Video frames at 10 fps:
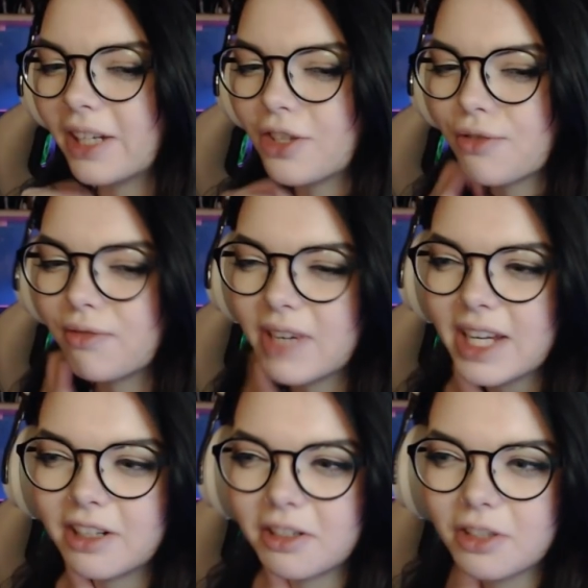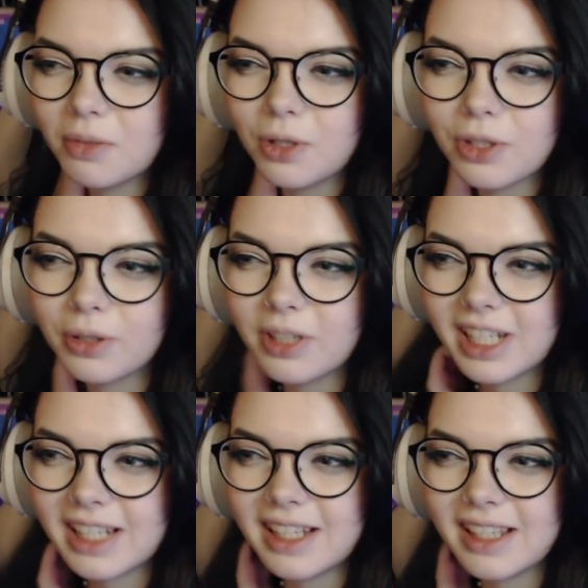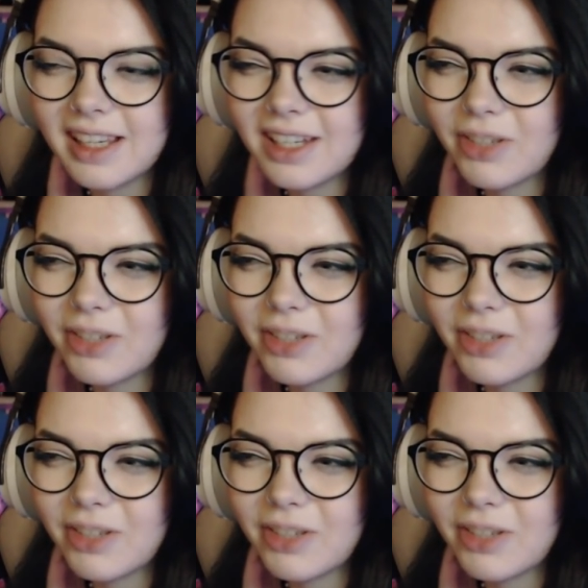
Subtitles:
a traitor towards Order 66,